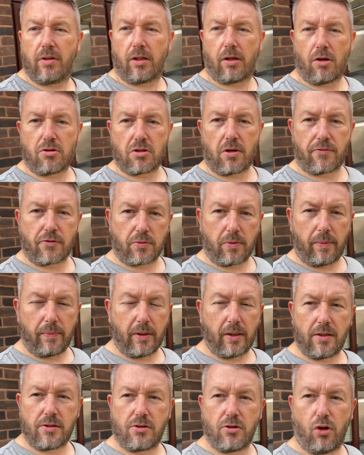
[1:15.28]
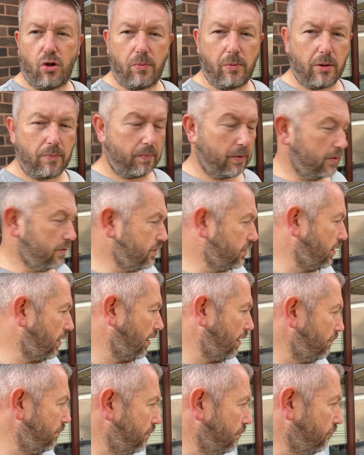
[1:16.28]
goes off swimming as normal, but
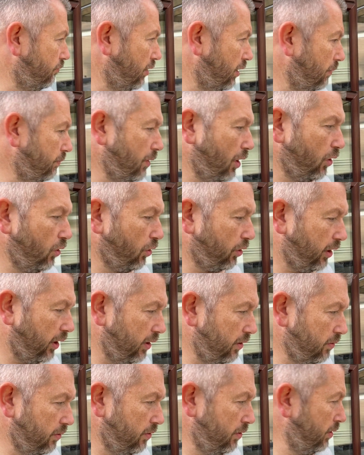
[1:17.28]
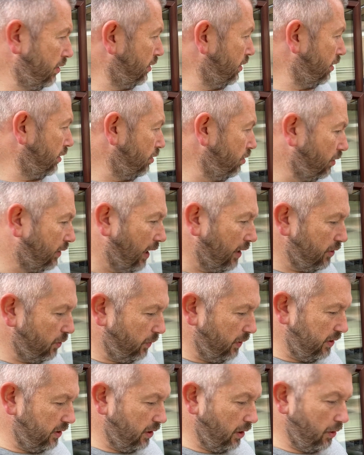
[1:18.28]
when I'm not looking, look out the
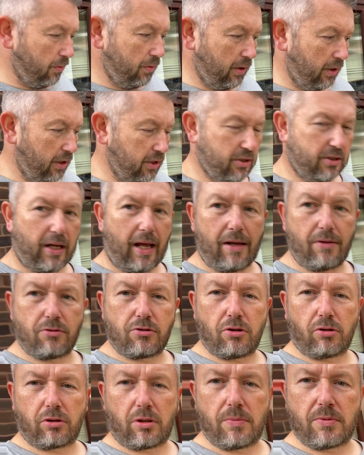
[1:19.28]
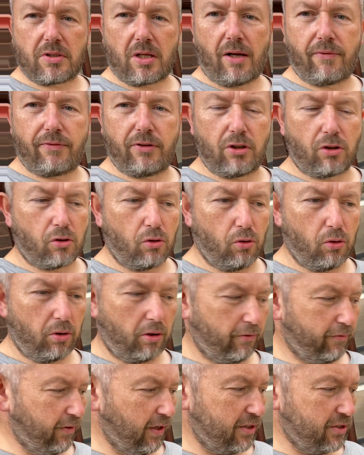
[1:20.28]
window and he's down, tucked himself in the
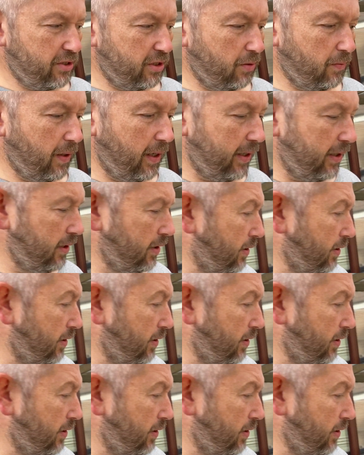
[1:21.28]
corner facing away.